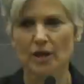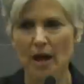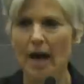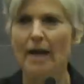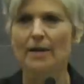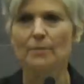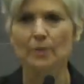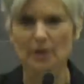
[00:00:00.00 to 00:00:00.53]

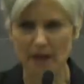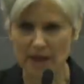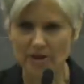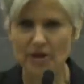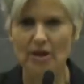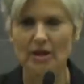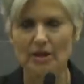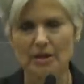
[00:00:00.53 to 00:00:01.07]
jihadi
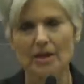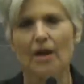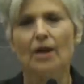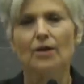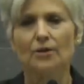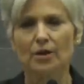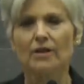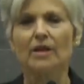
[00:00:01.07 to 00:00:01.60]
militias
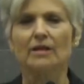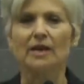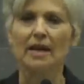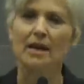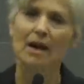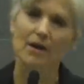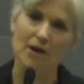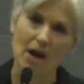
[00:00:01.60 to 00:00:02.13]
so that
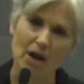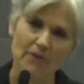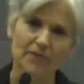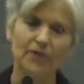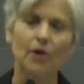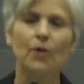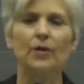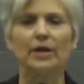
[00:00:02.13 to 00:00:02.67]
they are
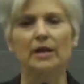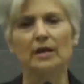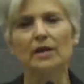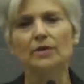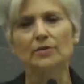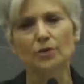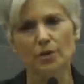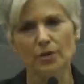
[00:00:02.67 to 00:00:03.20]
not flowing
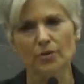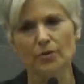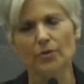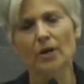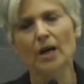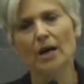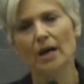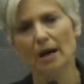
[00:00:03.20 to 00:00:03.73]

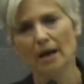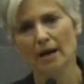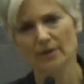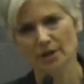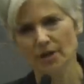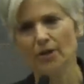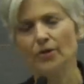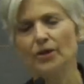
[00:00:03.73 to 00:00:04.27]
into
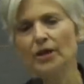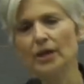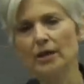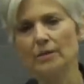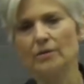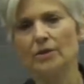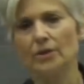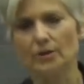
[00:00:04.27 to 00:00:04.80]
uh,
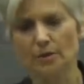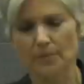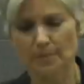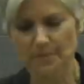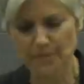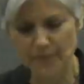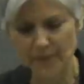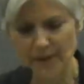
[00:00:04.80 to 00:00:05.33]
Syria
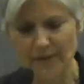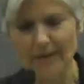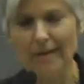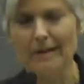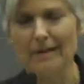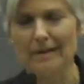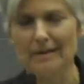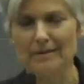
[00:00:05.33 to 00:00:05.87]
to
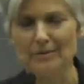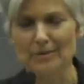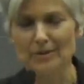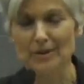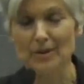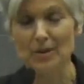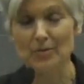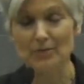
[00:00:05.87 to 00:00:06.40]
uh,
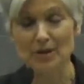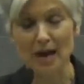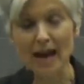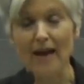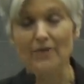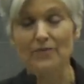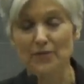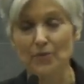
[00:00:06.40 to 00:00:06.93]
you know,
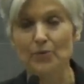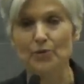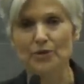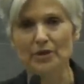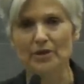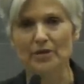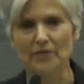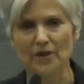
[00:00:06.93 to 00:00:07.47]
to add
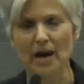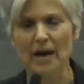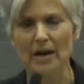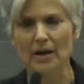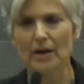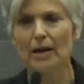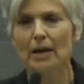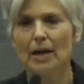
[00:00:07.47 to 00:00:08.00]
fuel to the
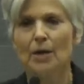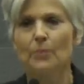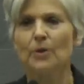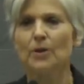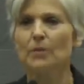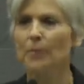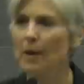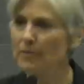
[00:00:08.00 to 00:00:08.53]
fire.
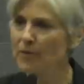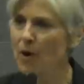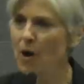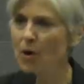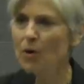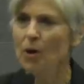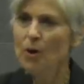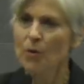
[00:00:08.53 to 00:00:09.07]
But above
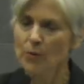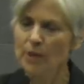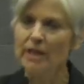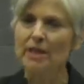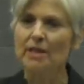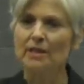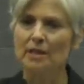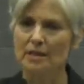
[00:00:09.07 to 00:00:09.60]
all, we
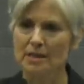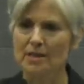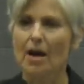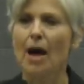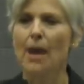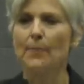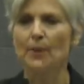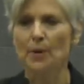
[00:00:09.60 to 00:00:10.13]
need to
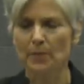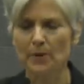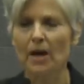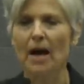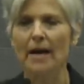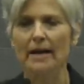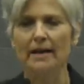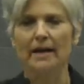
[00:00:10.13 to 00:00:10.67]
stop
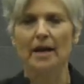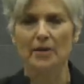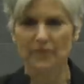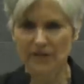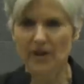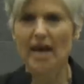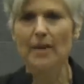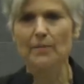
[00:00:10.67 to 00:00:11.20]
applying a
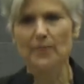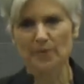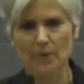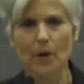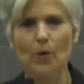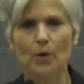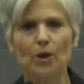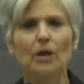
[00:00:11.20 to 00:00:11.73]

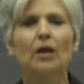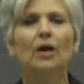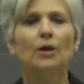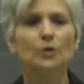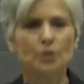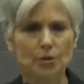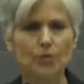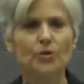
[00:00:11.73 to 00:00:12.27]
flamethrower
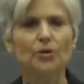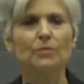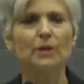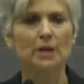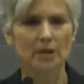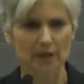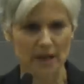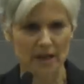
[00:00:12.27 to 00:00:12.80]
to the
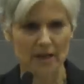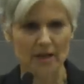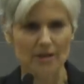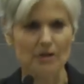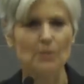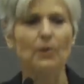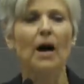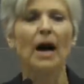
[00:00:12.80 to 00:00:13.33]
Middle
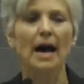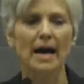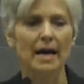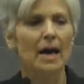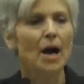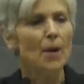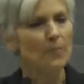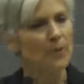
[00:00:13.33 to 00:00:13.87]
East
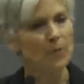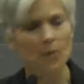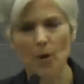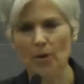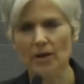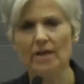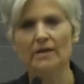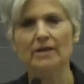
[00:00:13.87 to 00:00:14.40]
by
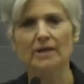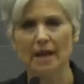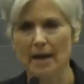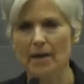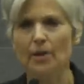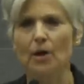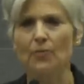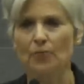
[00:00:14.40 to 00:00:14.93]
promoting the
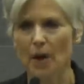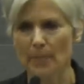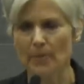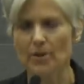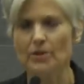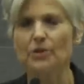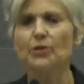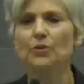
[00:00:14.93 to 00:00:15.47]
sale of
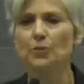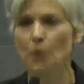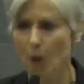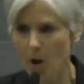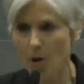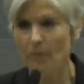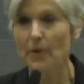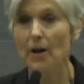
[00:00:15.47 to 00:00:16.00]
weapons to
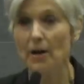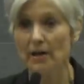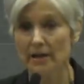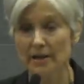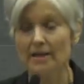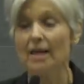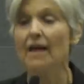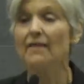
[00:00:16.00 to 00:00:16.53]
all
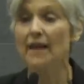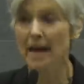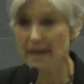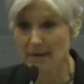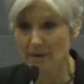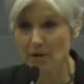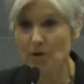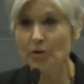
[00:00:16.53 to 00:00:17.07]
parties, and
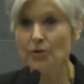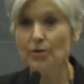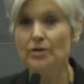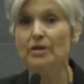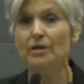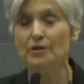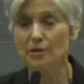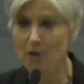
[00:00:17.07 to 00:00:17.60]
that
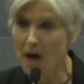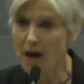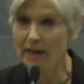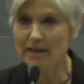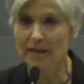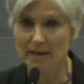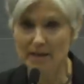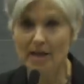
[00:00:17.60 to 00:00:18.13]
includes the
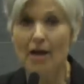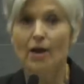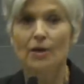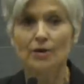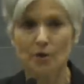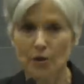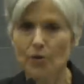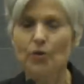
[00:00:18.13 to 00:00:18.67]
Saudis,
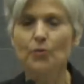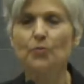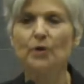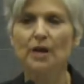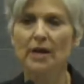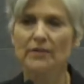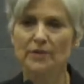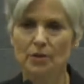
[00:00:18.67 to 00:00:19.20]
to whom
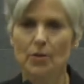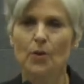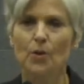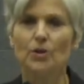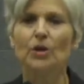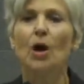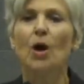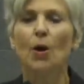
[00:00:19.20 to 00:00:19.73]
we have
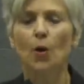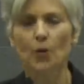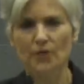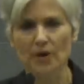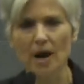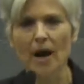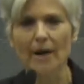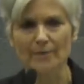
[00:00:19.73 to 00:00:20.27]
sold
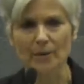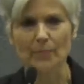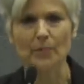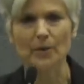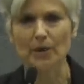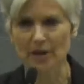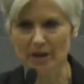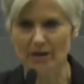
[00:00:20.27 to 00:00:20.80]
over $100
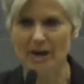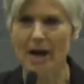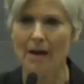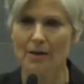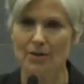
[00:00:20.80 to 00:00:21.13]
billion